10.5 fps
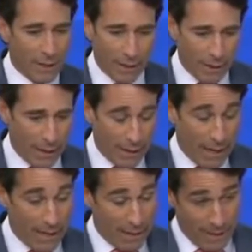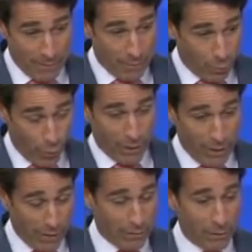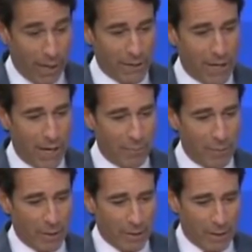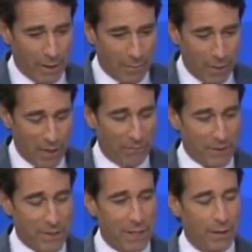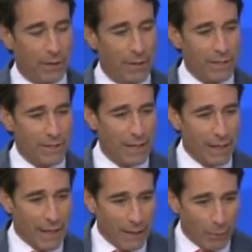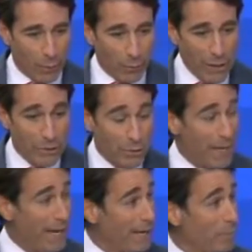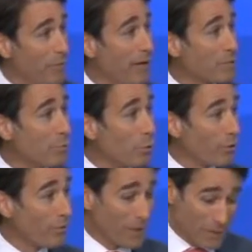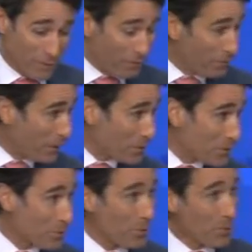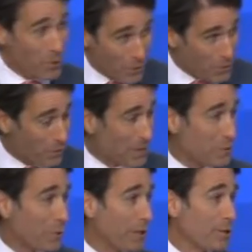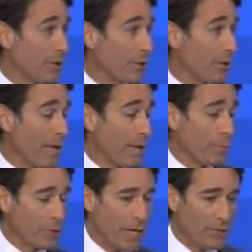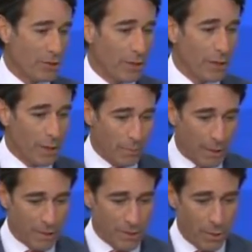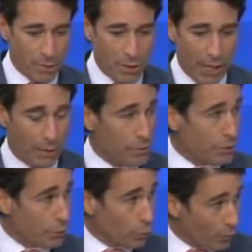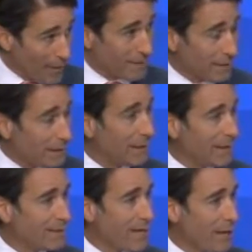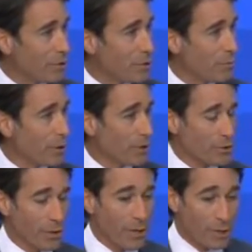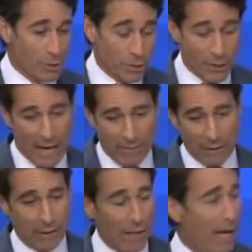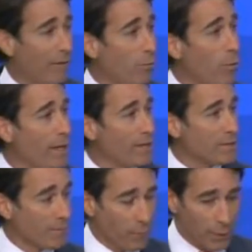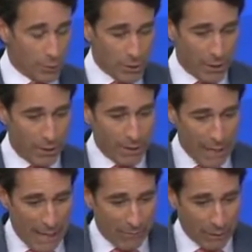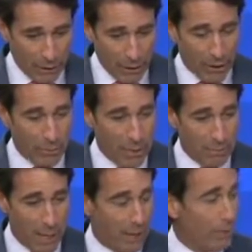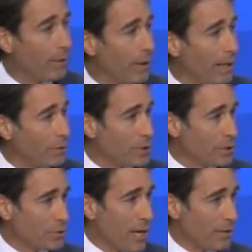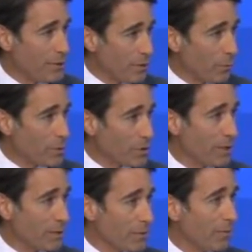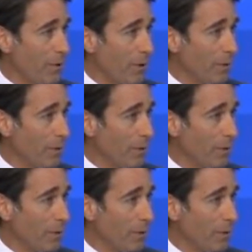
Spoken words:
And one of the other lagniappe benefits here is that when we do that, it provides more funds for flood control, coastal restoration, and hurricane protection, because those dollars are directly linked to energy production. So you could have a lot of wins if we were to have a little bit better energy strategy than we're seeing so far.